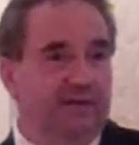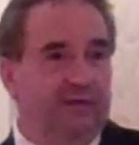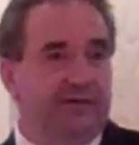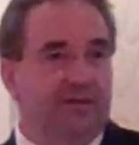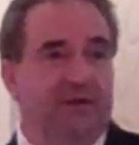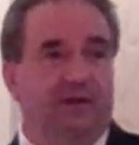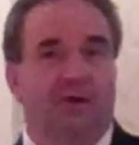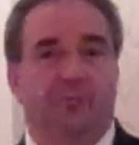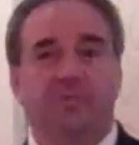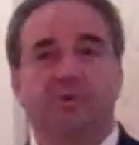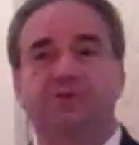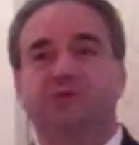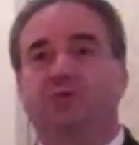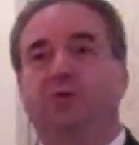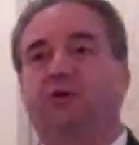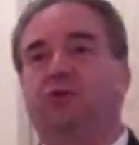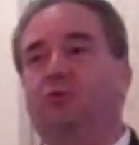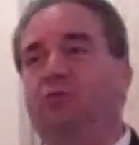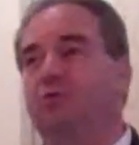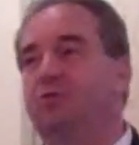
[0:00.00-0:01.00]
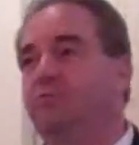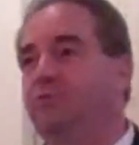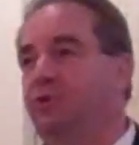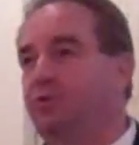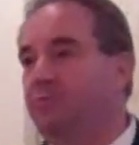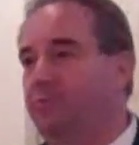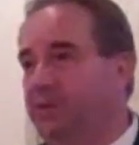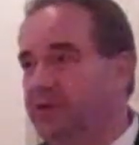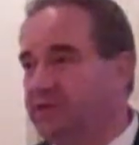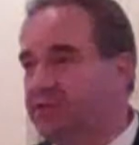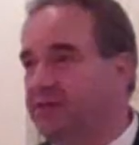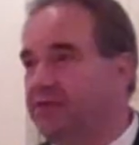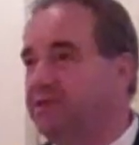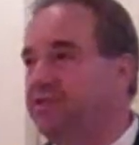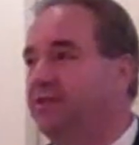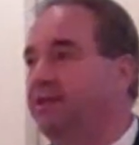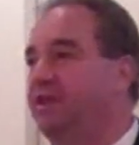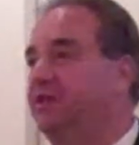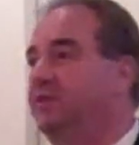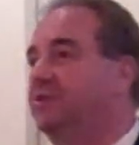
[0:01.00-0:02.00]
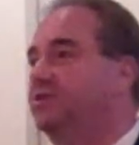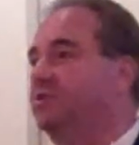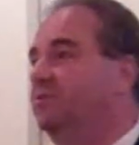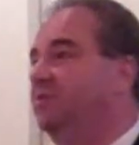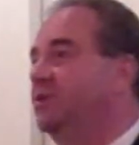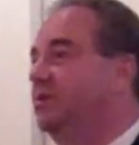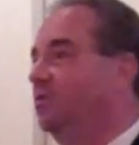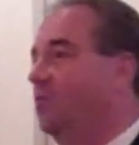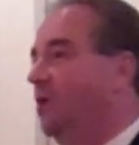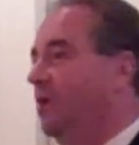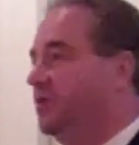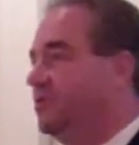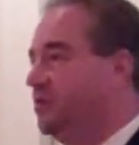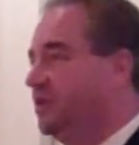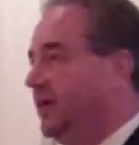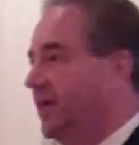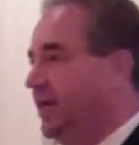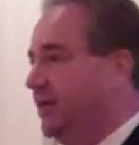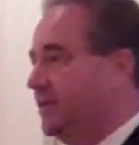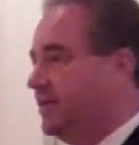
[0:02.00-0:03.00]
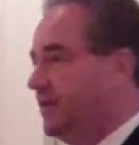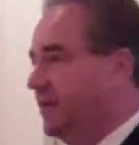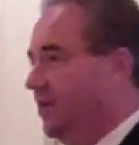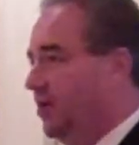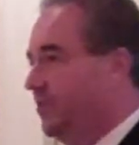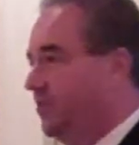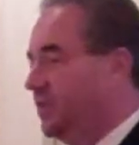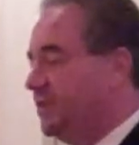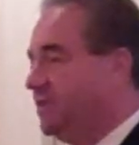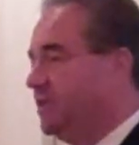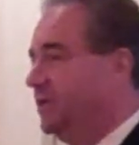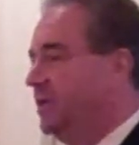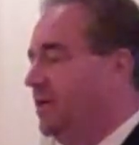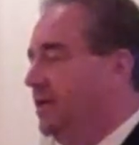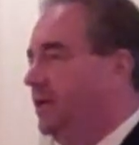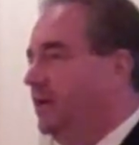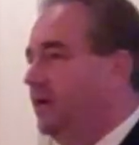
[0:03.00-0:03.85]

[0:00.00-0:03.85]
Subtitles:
to help us recruit new business and industry to our state, to help us